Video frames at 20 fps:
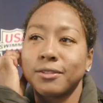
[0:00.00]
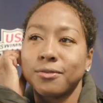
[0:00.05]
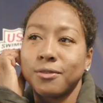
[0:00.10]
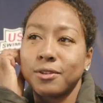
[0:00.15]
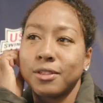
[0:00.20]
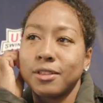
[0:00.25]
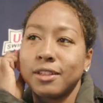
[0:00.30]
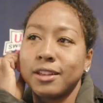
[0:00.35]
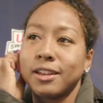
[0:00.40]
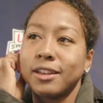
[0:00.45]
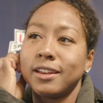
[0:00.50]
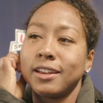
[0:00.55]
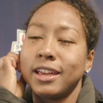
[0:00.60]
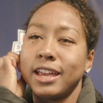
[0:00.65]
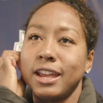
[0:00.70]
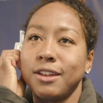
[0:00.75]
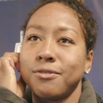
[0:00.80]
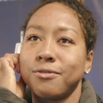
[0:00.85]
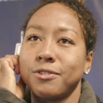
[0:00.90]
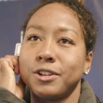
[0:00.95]
like for
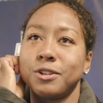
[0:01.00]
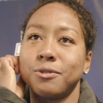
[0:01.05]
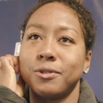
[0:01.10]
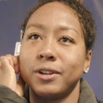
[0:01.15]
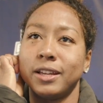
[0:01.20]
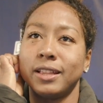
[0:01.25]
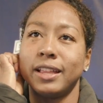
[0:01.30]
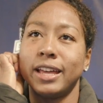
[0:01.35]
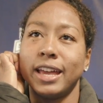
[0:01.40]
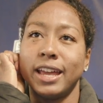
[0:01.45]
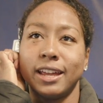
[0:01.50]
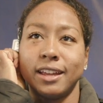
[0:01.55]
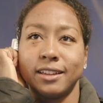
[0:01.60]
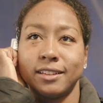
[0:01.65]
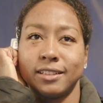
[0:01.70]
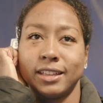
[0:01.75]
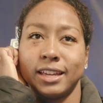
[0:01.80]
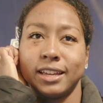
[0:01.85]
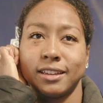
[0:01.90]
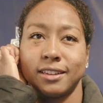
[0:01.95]
the 8 free
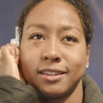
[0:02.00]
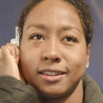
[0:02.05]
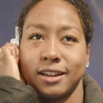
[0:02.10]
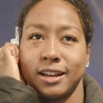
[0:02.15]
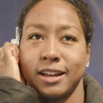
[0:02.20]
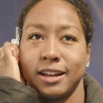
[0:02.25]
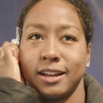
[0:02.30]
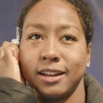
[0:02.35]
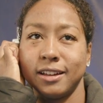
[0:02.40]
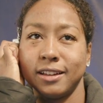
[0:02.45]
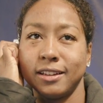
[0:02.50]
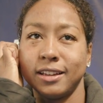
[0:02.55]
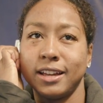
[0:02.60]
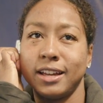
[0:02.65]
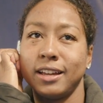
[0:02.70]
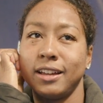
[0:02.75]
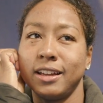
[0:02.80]
relay like uh,